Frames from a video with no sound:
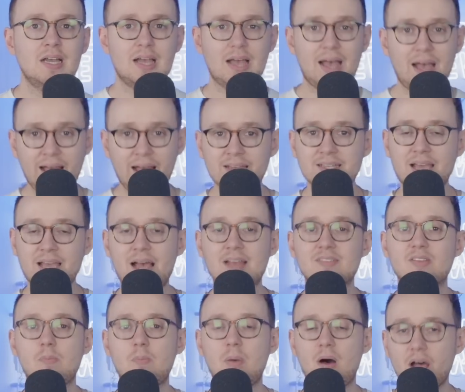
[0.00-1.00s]
And it
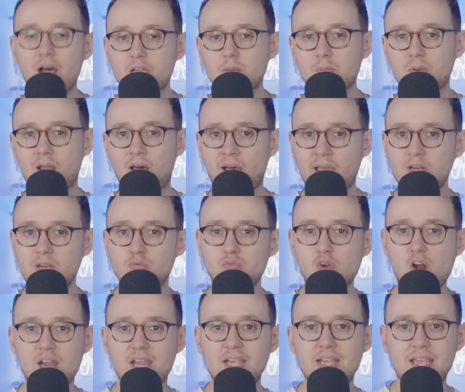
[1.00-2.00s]
has a pipeline
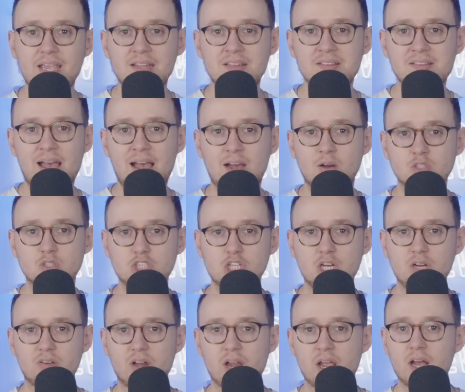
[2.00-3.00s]
running into
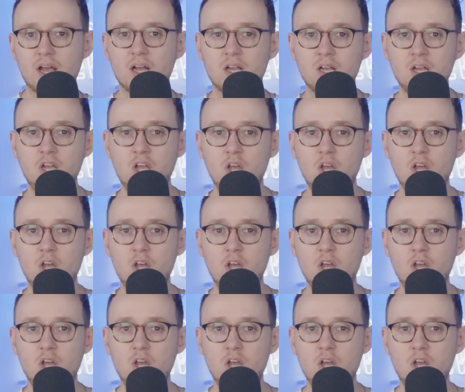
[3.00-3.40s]
Algeria,